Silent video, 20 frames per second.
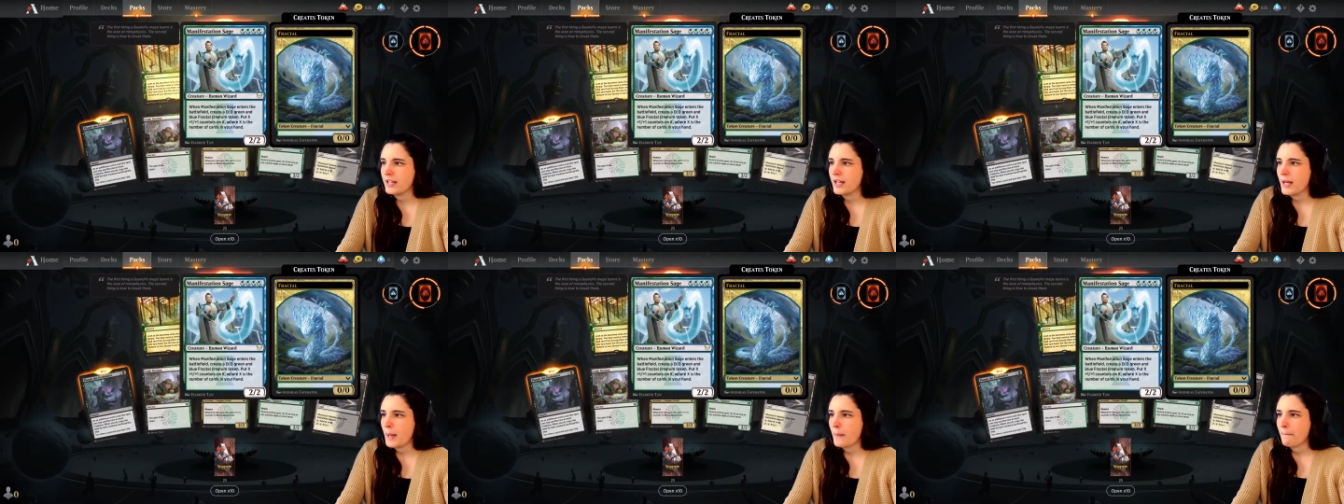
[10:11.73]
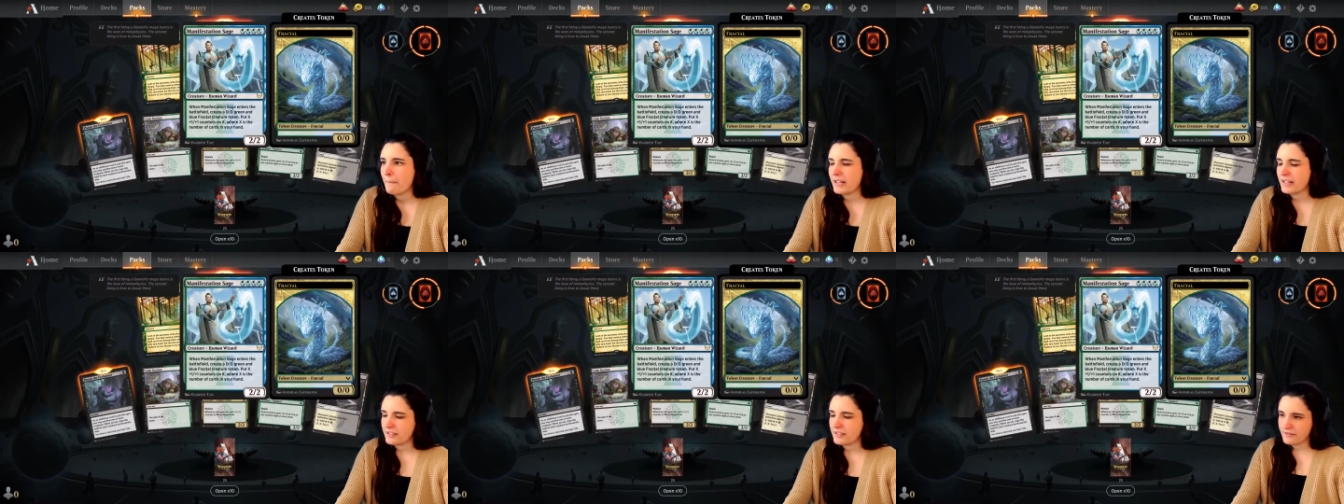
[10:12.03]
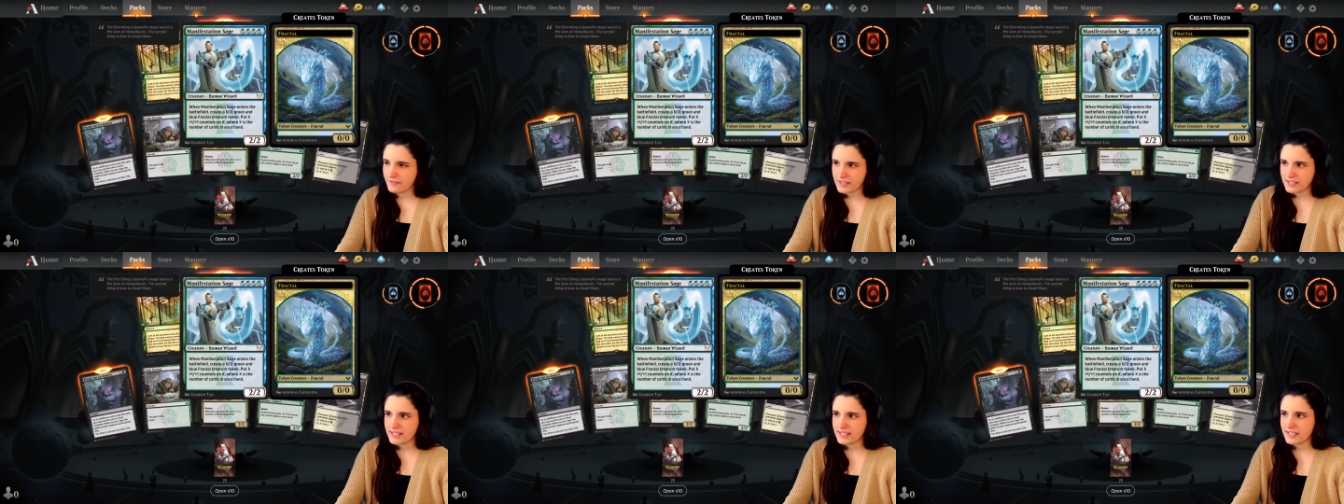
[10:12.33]

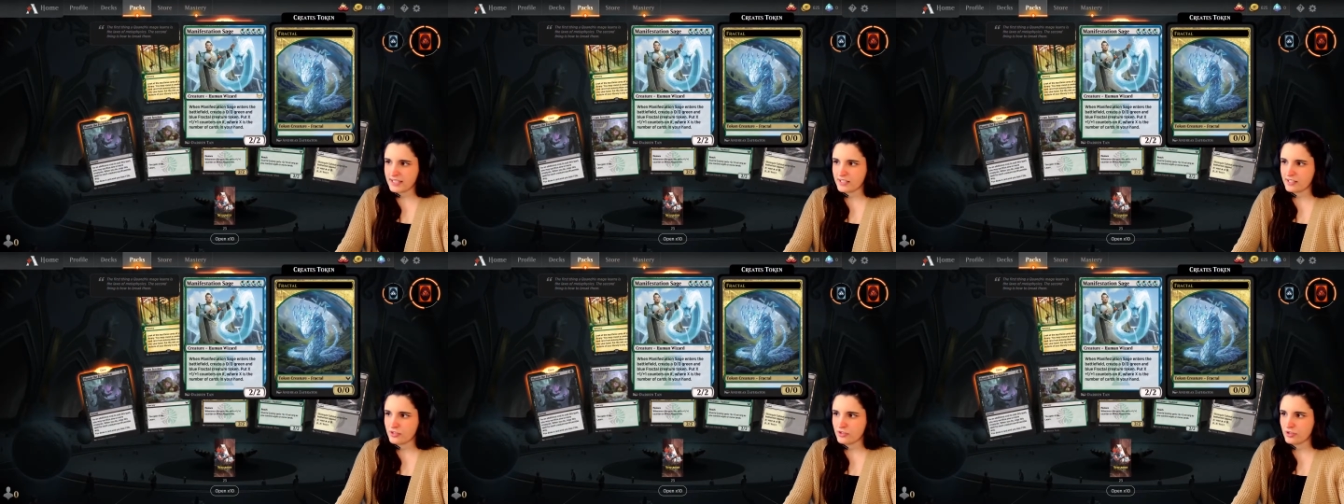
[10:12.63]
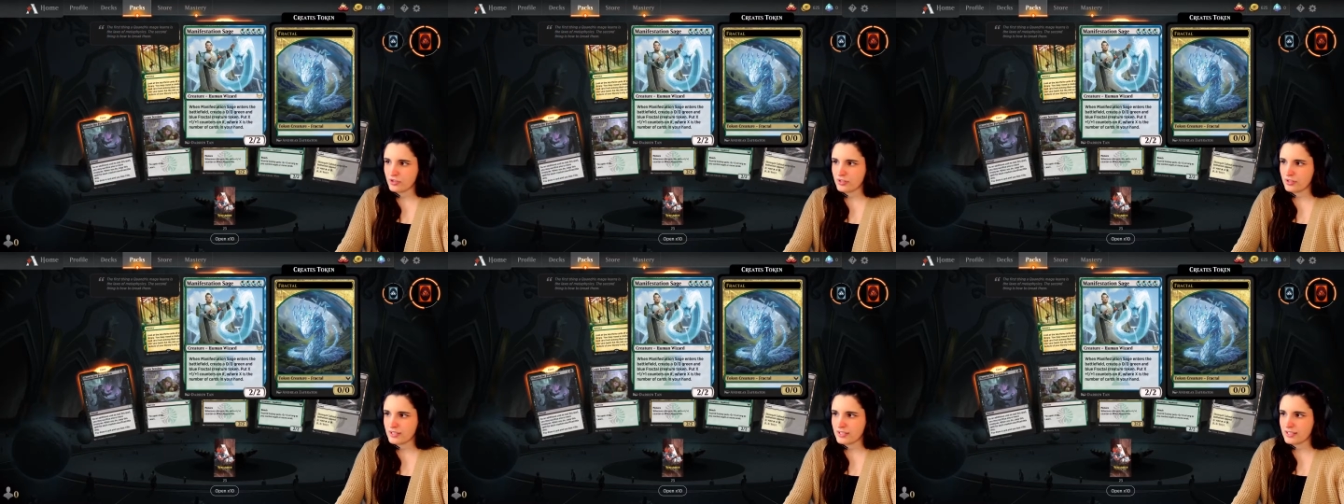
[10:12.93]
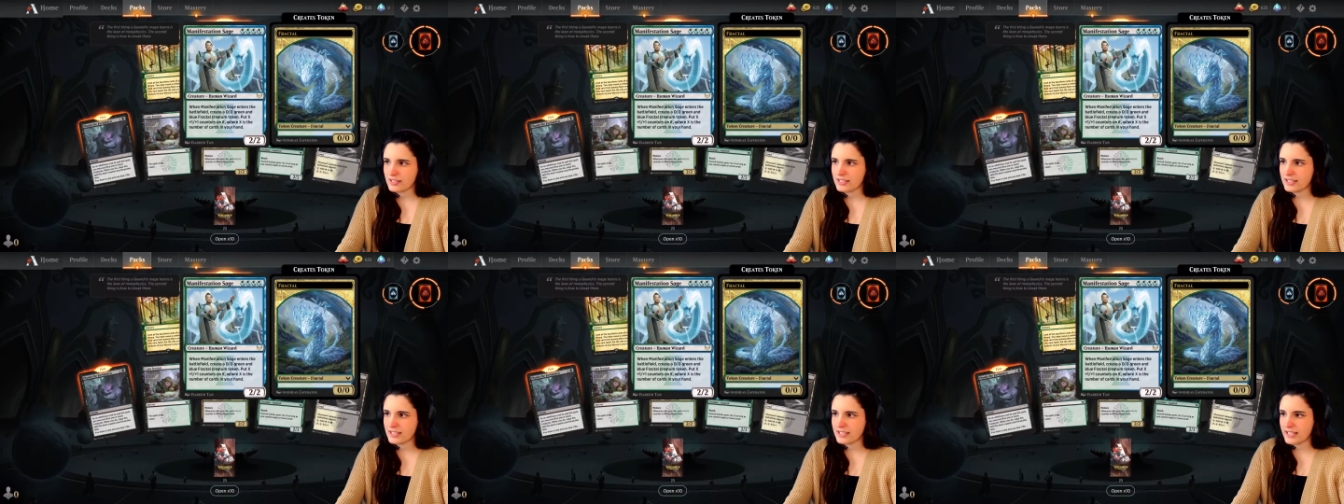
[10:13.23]
Manifestation
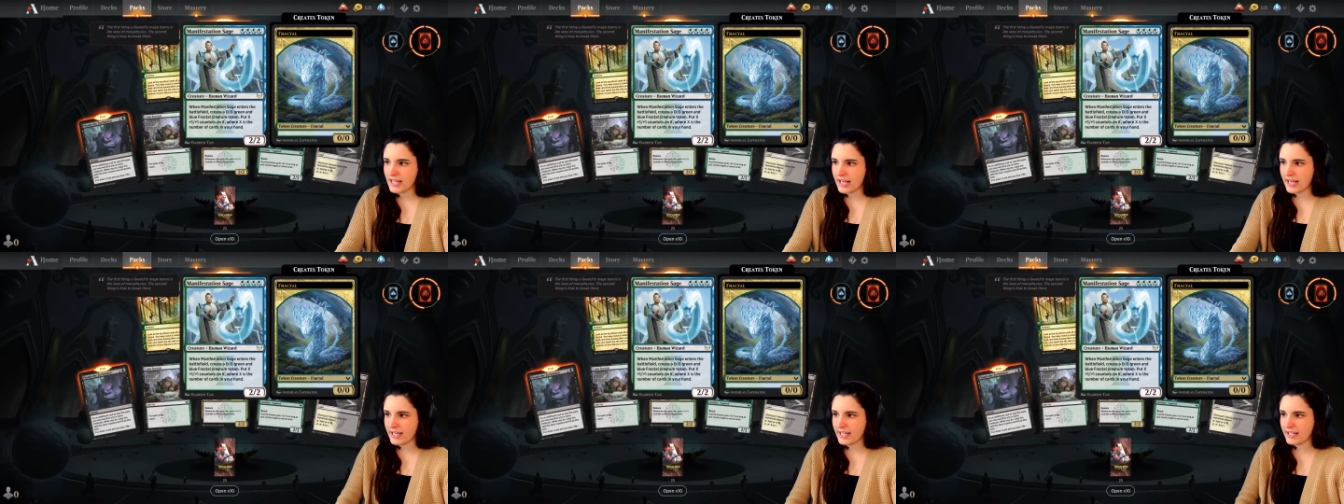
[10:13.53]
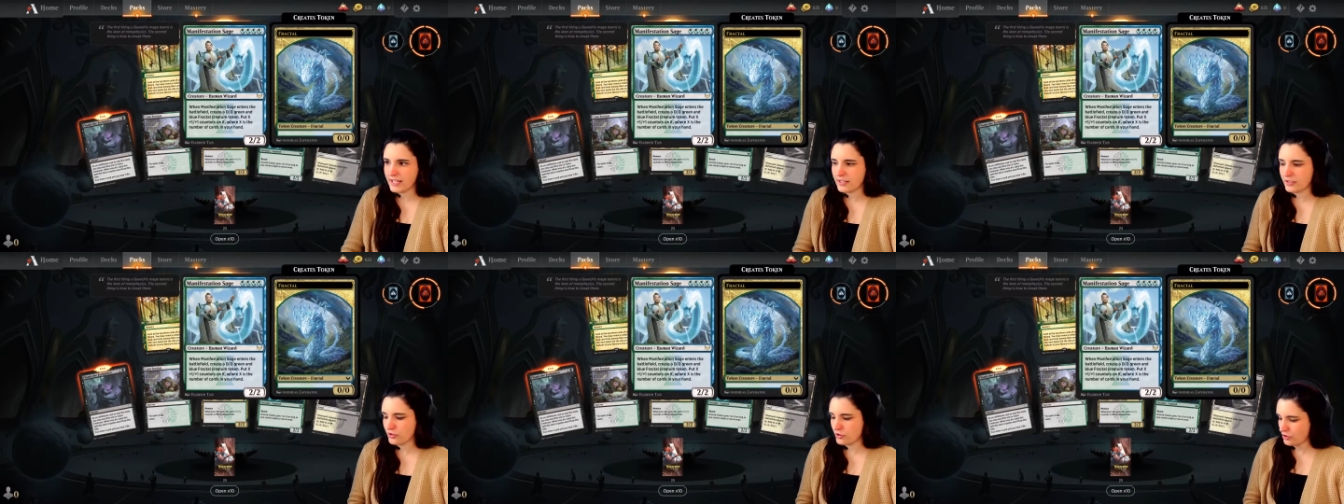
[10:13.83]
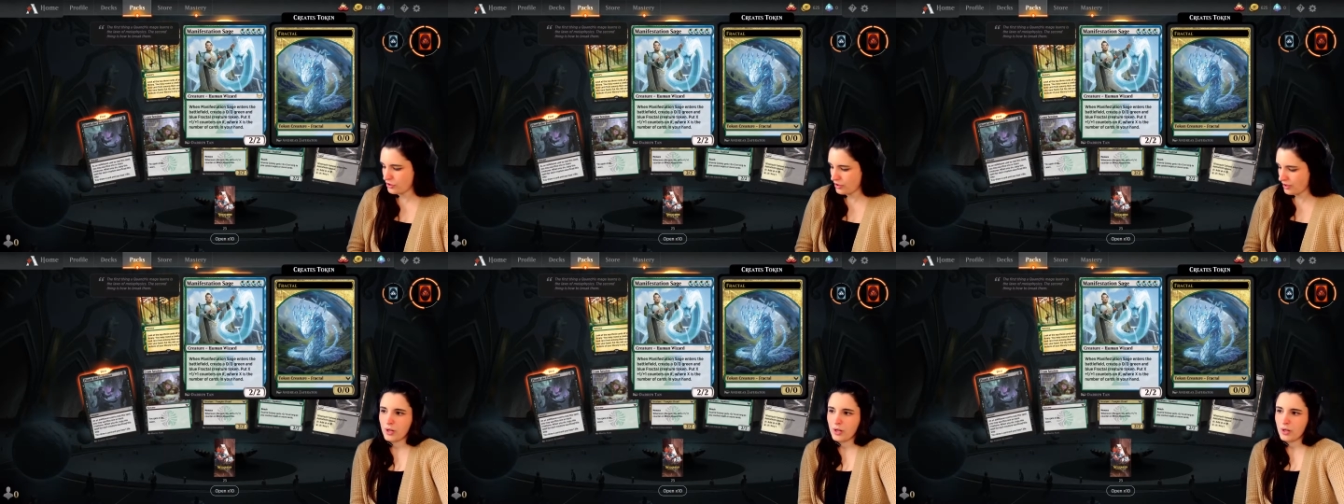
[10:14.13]
Sage.